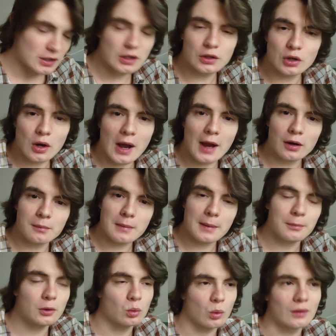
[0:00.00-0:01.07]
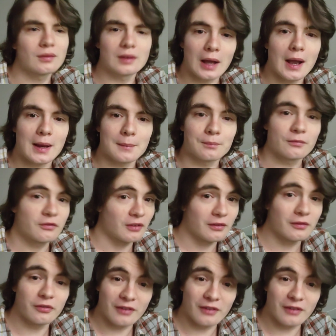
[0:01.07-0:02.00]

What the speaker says: You know, I remember one time, fun